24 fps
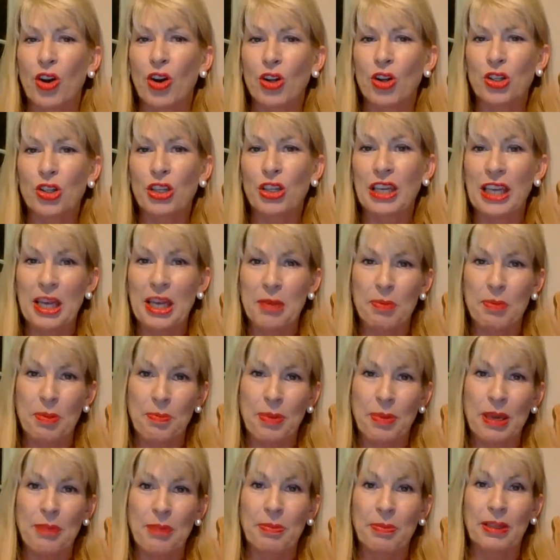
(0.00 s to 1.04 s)
got to keep
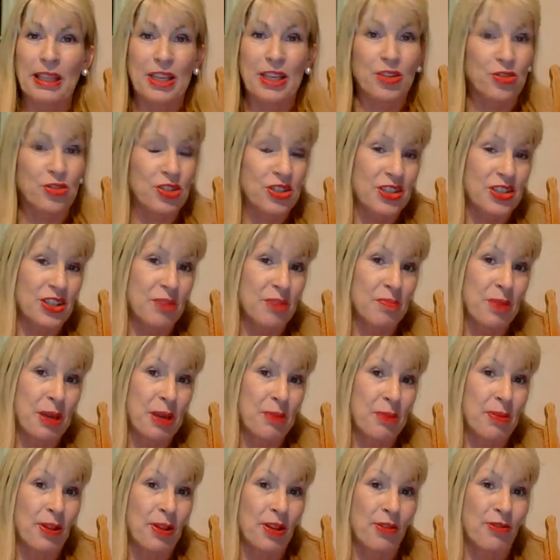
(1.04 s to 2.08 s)
people interested,
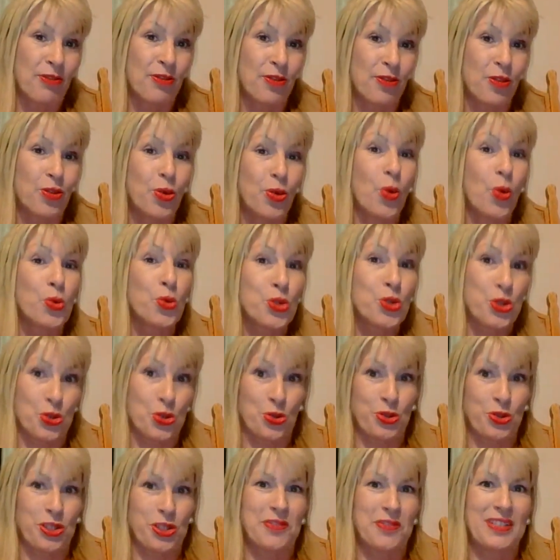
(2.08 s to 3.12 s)
people of all
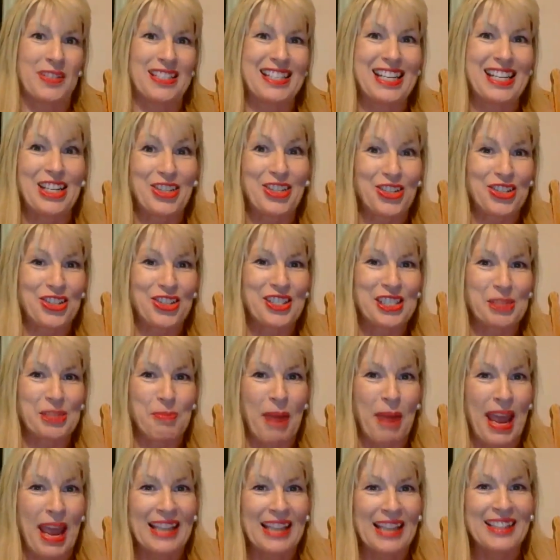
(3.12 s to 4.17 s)
sorts of attention
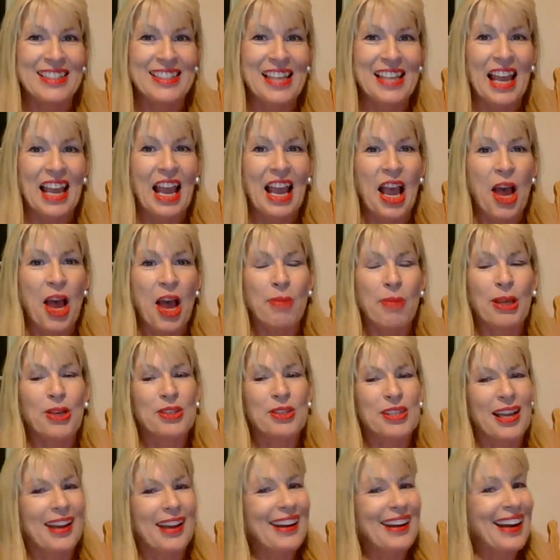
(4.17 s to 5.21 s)
spans,
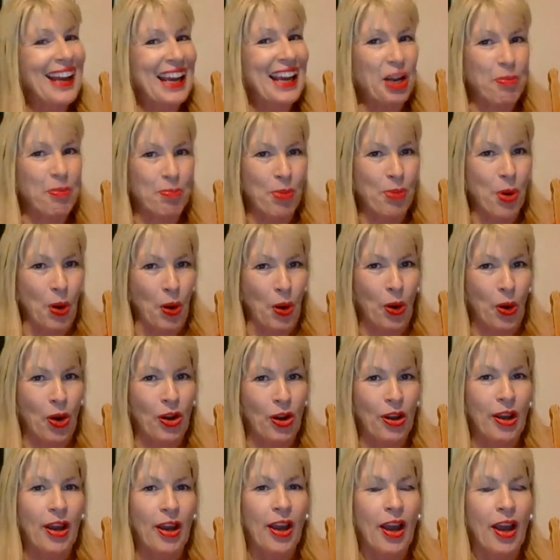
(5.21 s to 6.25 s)
because unlike a book,
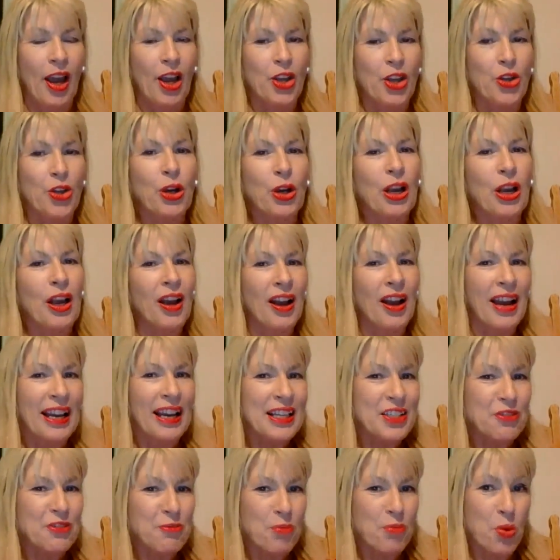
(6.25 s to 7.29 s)
you're
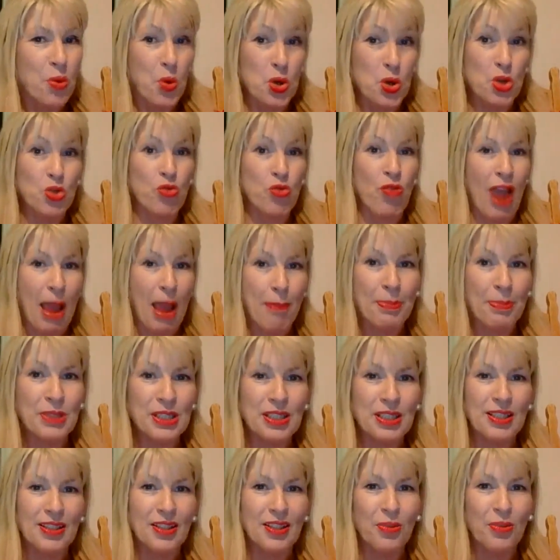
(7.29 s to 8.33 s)
kind of more
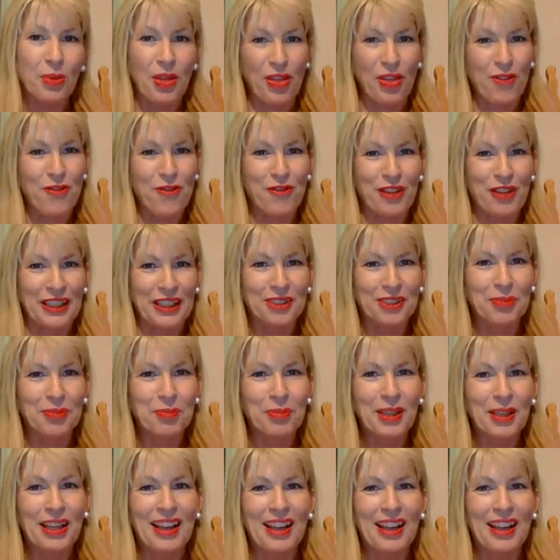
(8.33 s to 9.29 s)
trapped with a film.